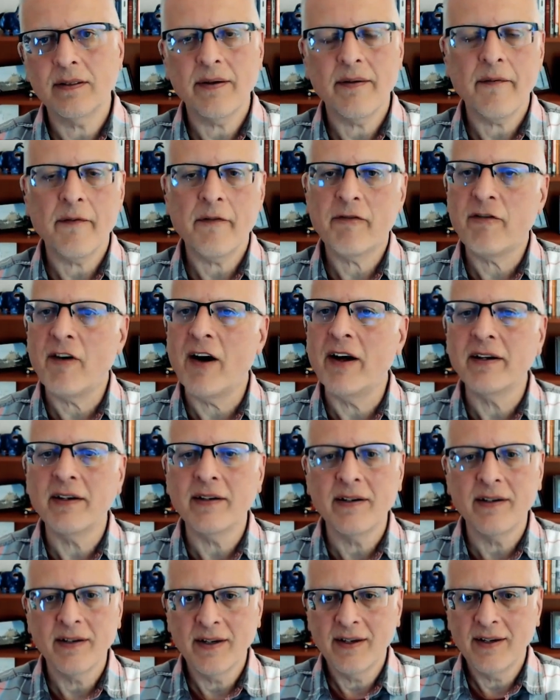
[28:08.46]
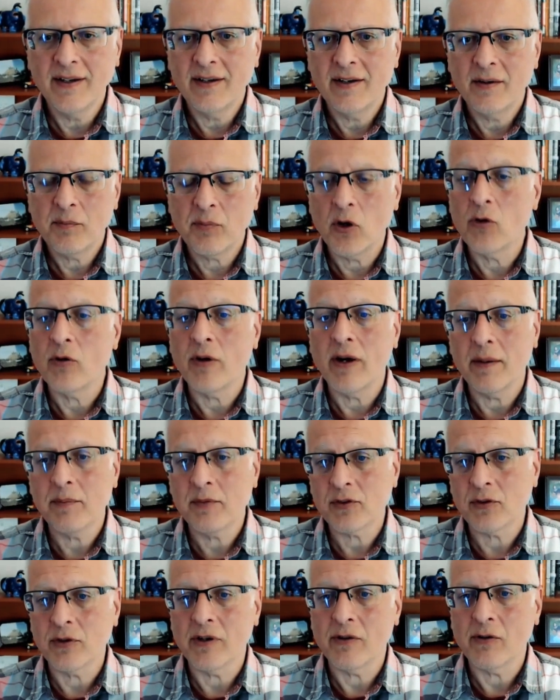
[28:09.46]
fund
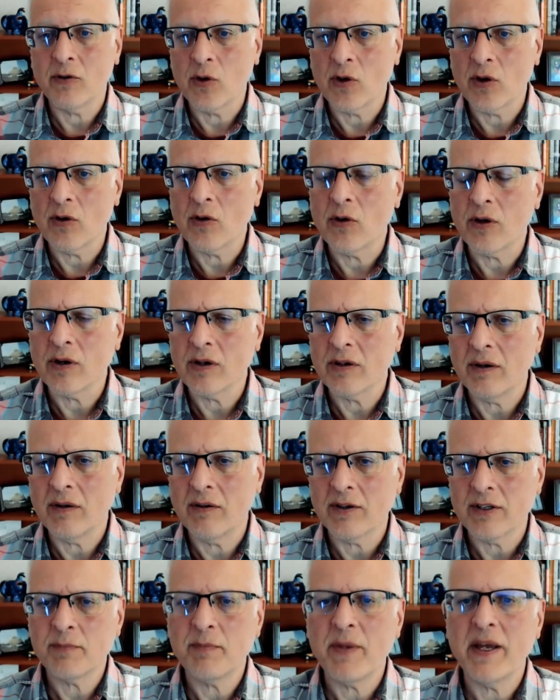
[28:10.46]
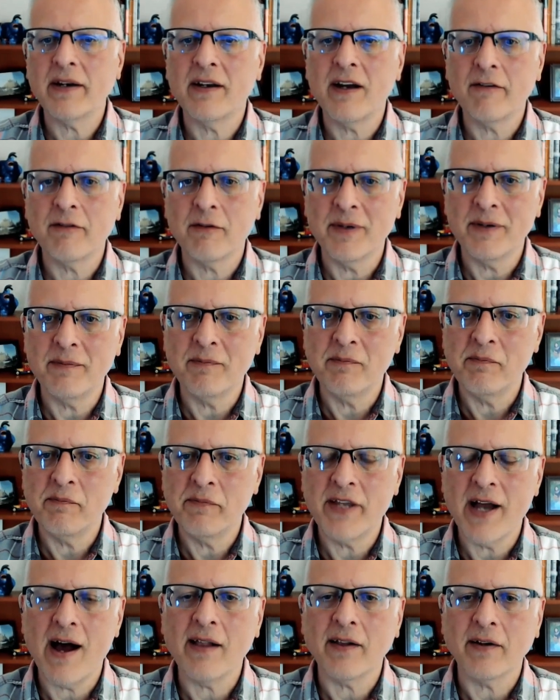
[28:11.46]
programs or spend government
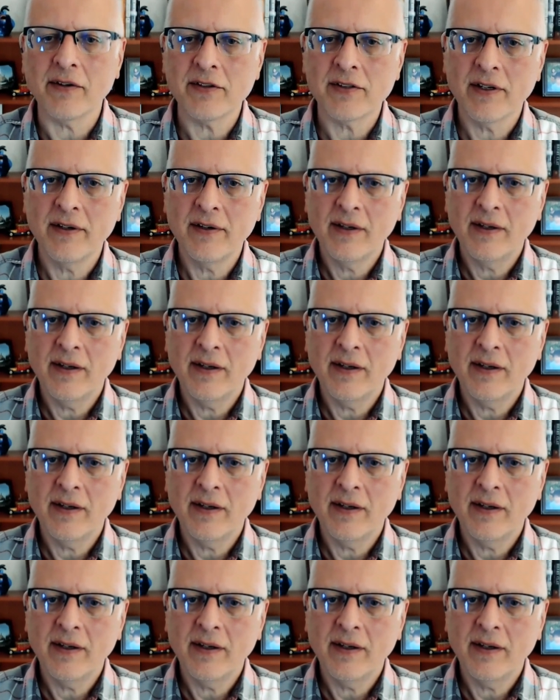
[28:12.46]
dollars.